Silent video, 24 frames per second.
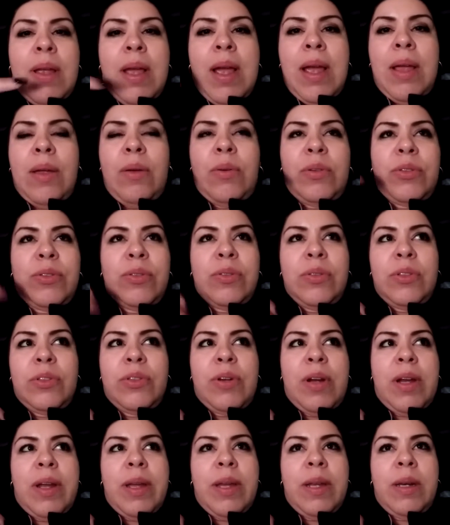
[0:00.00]
I also
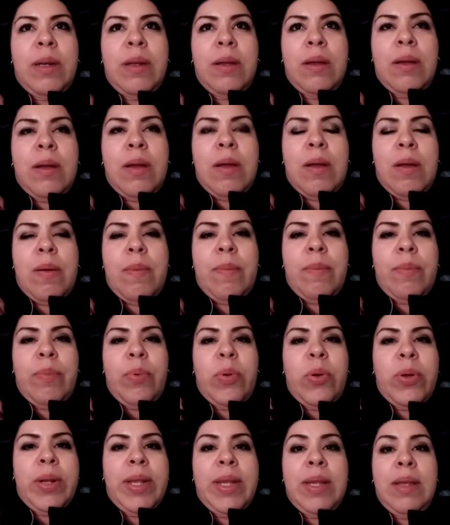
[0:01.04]
tried
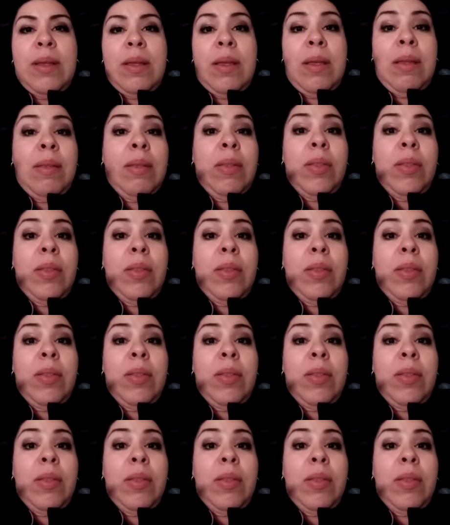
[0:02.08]
putting